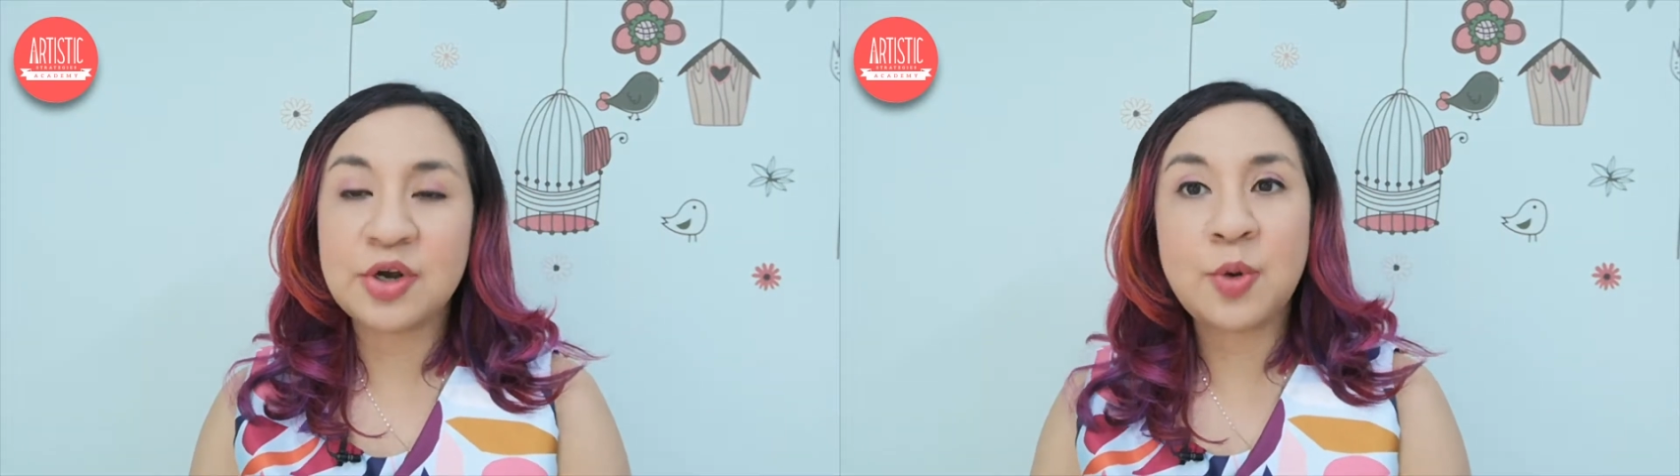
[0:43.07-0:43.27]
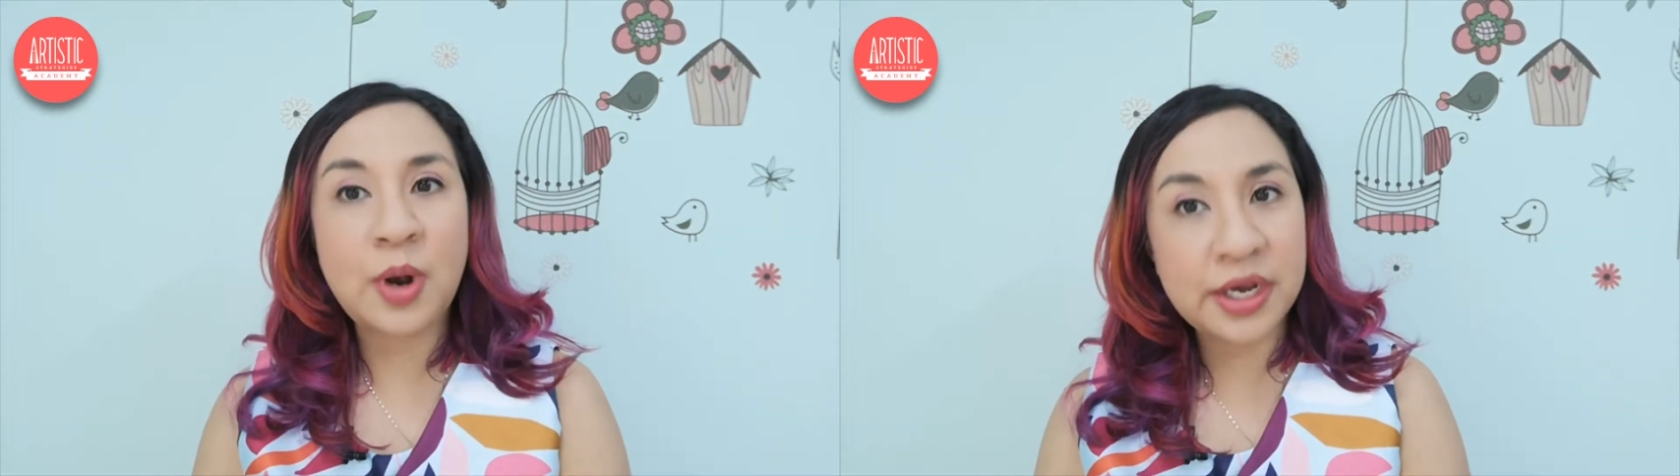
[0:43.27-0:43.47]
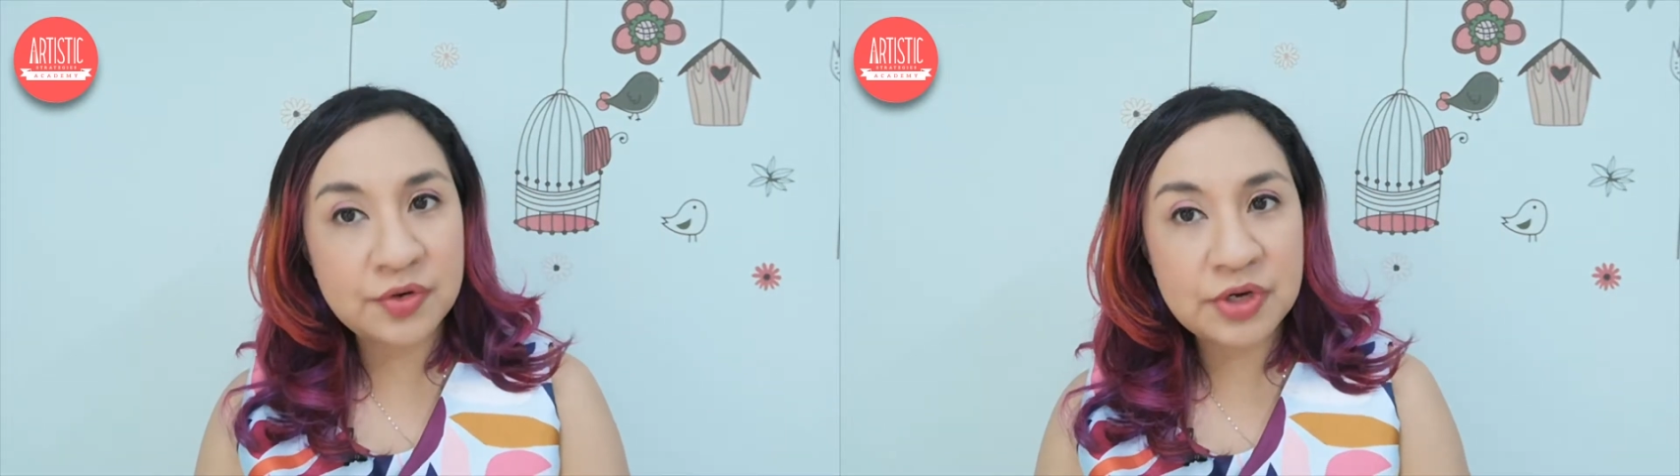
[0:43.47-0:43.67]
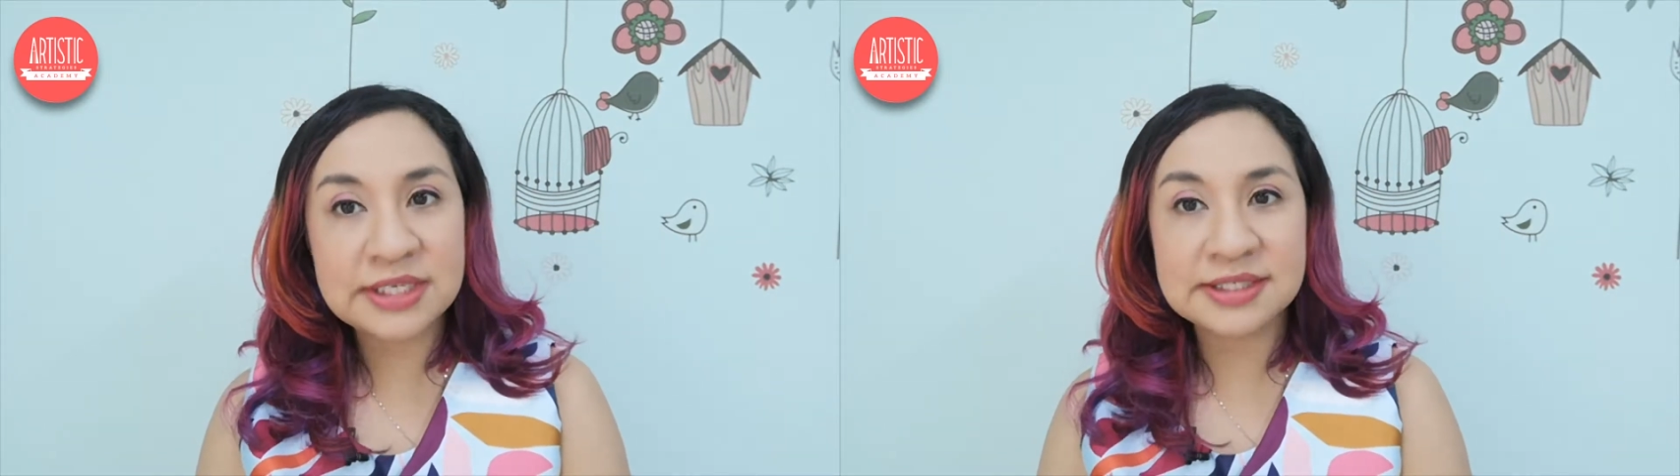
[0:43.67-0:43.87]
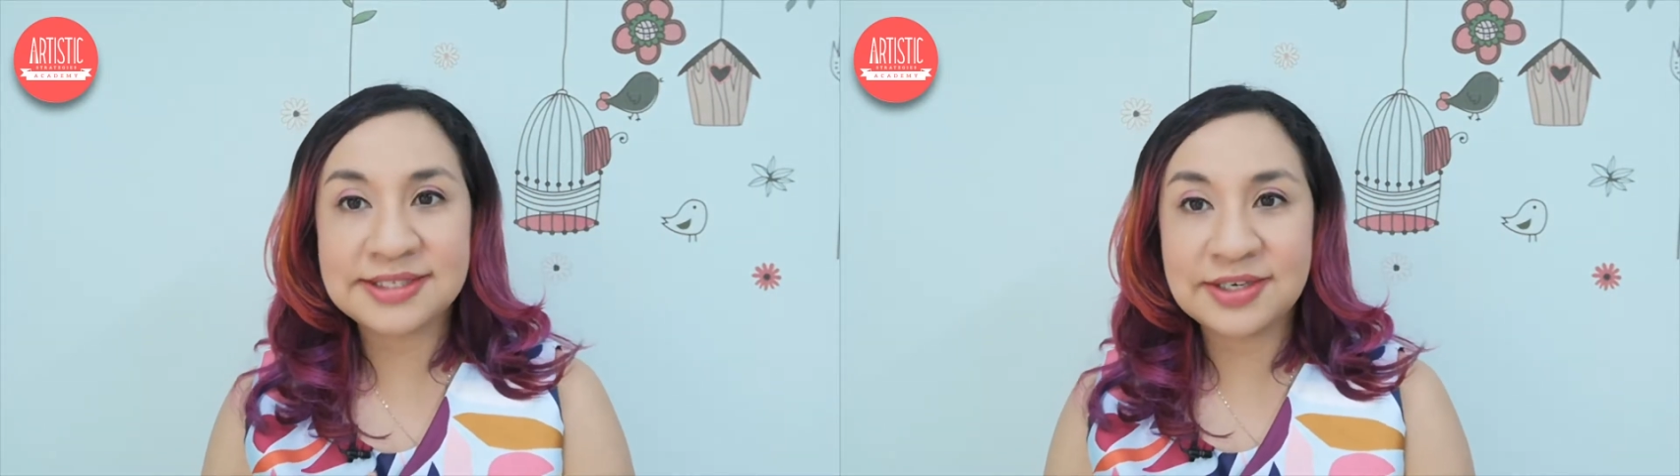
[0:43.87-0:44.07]
acquiring
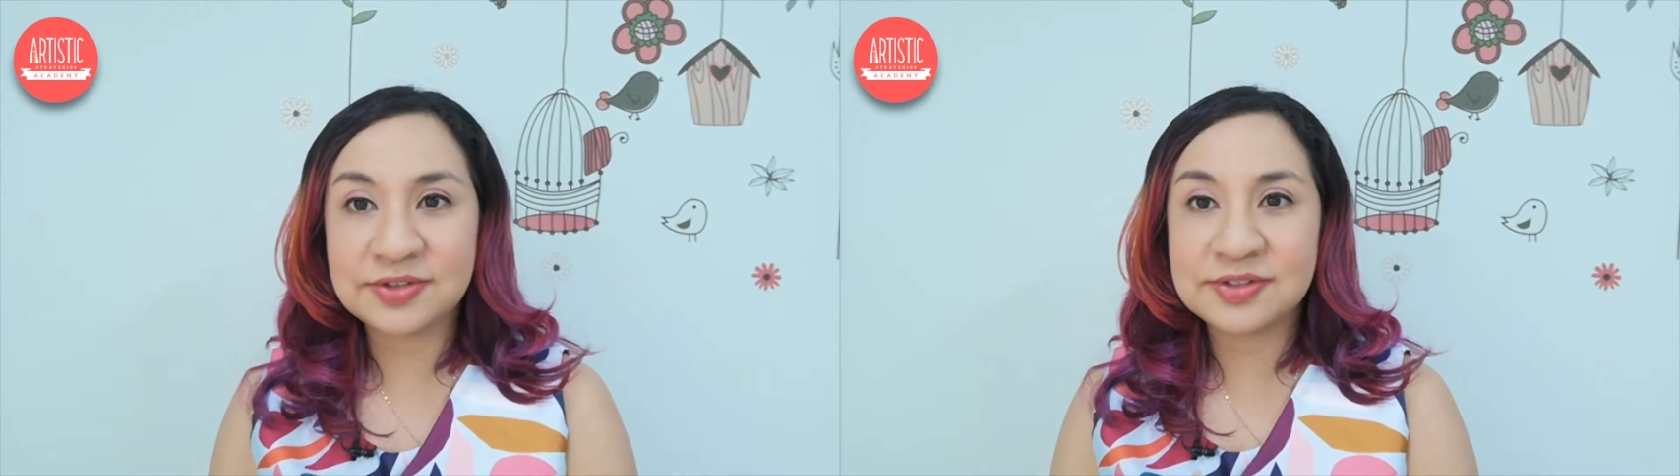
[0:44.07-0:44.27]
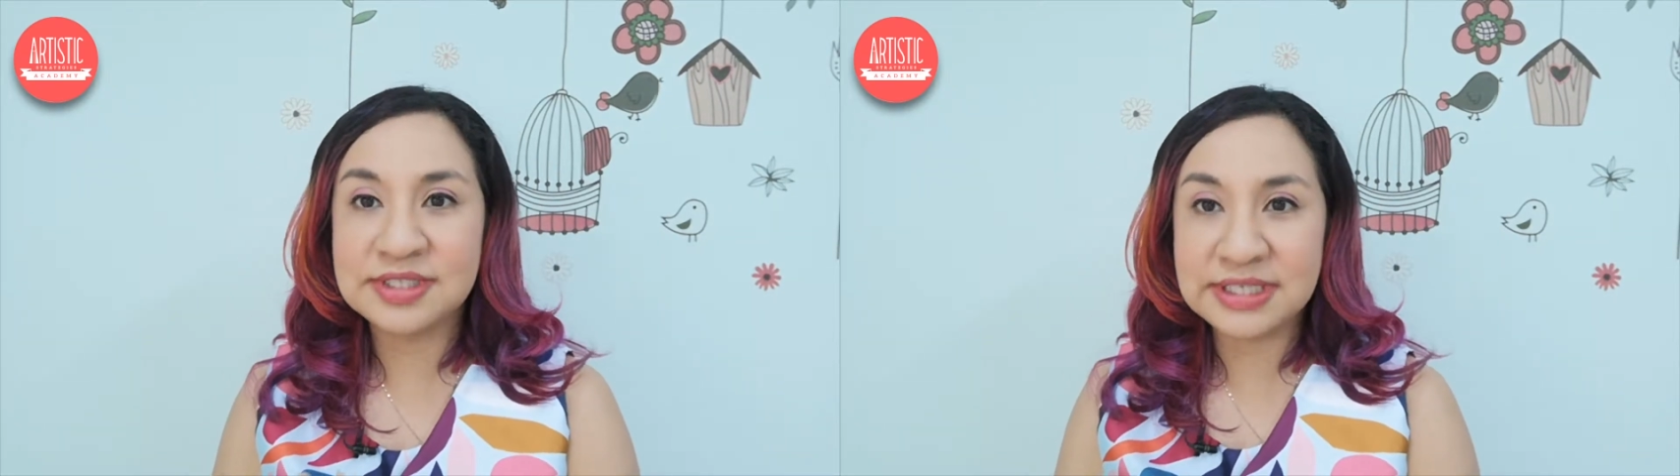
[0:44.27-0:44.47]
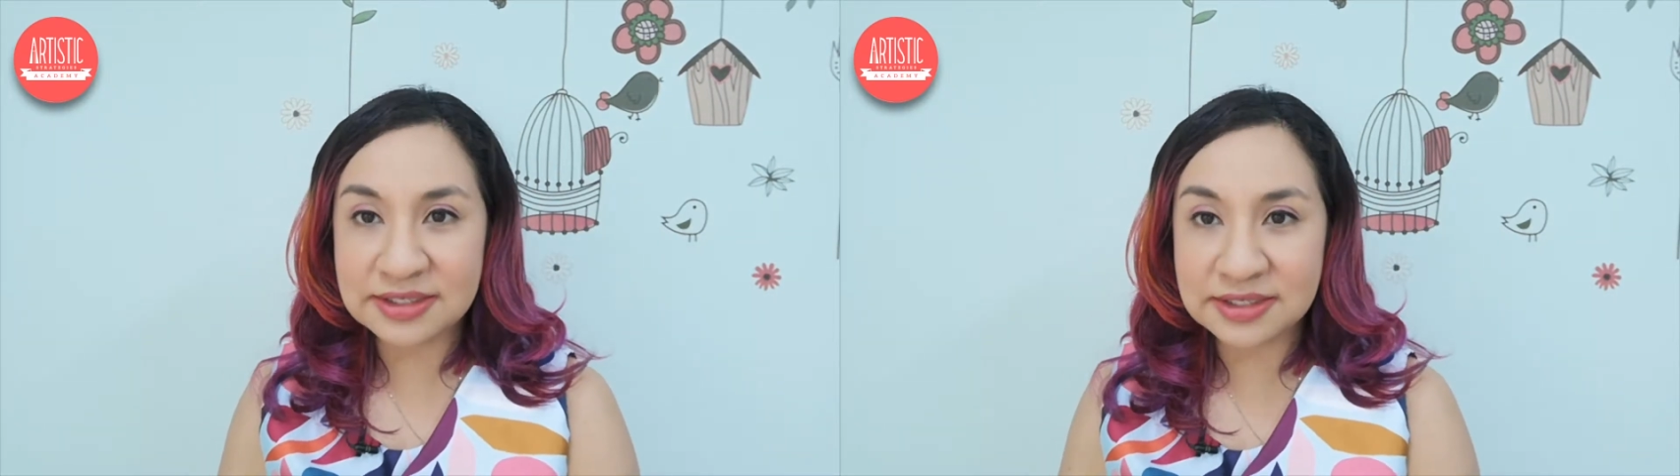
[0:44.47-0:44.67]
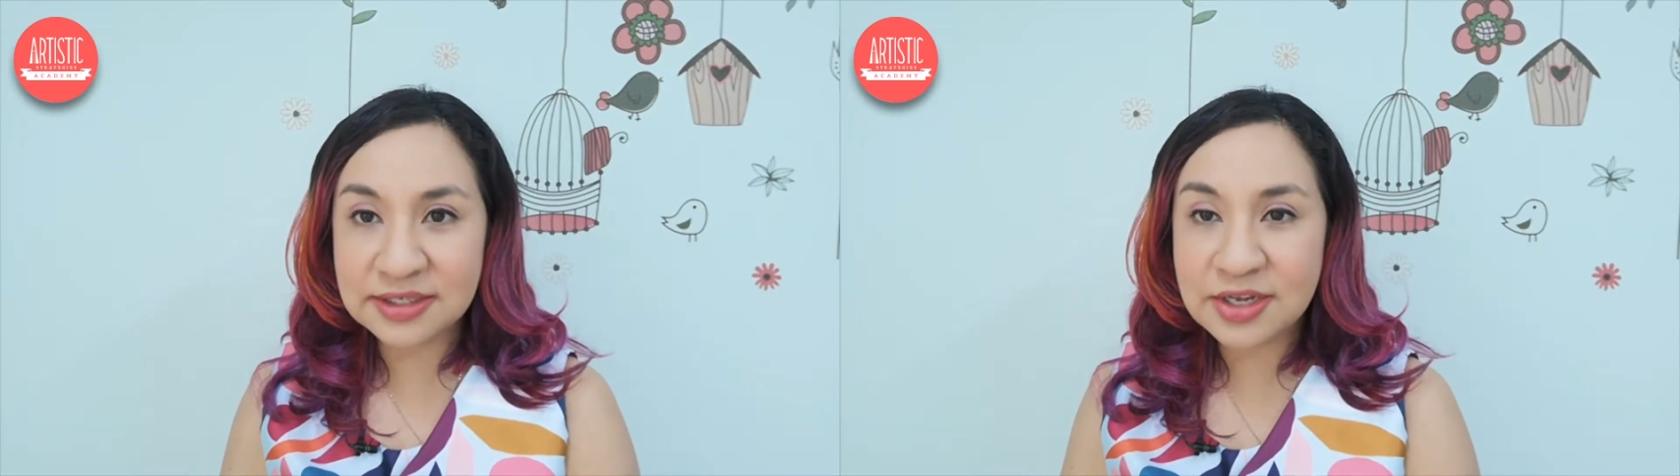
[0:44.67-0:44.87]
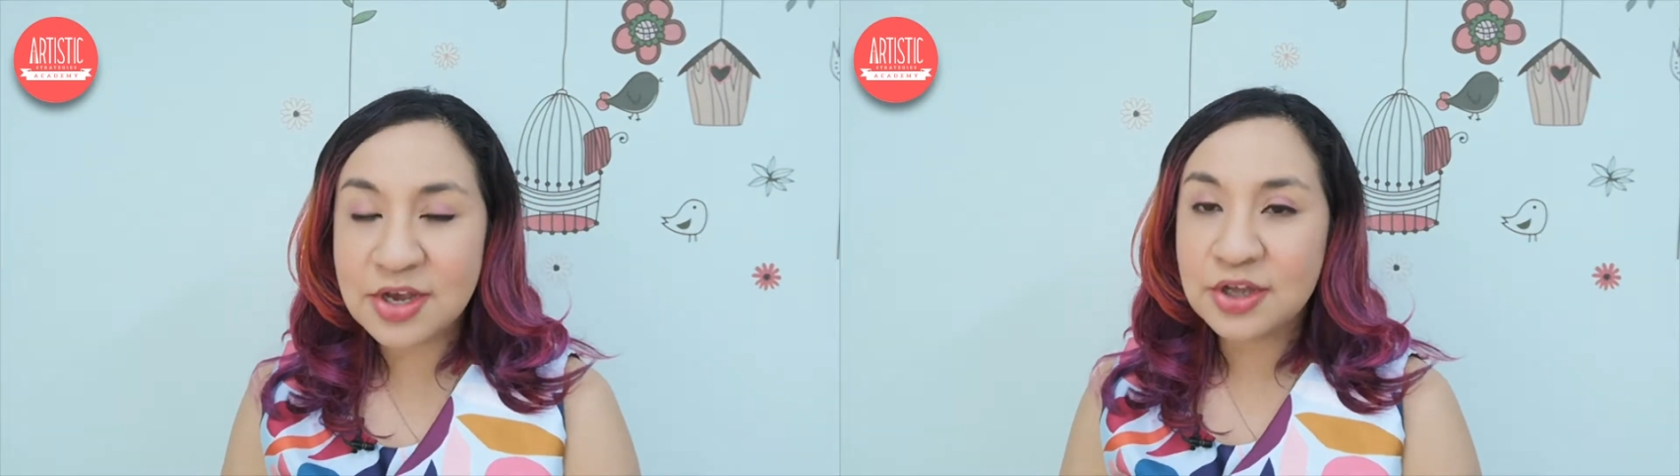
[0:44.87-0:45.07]
the skills needed,